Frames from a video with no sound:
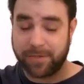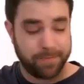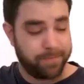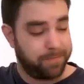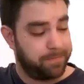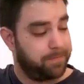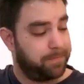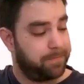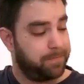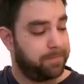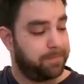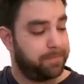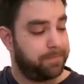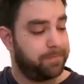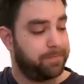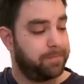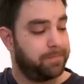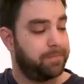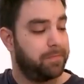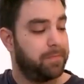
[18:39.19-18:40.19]

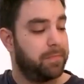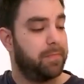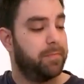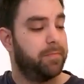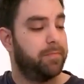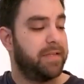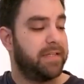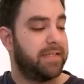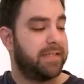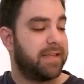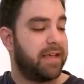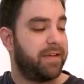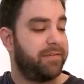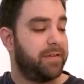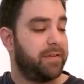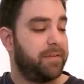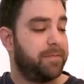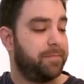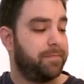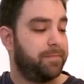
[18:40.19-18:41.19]

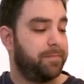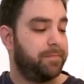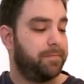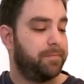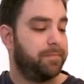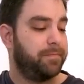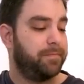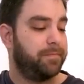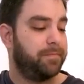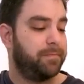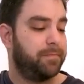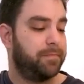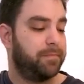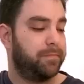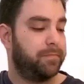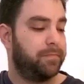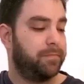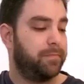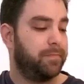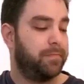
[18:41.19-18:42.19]
B7.
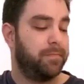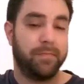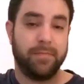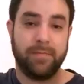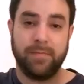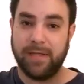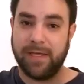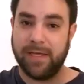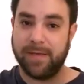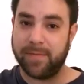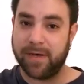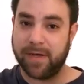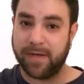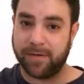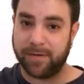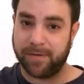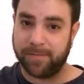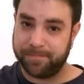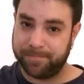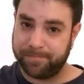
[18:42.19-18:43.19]
E
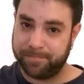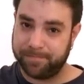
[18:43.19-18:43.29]
minor.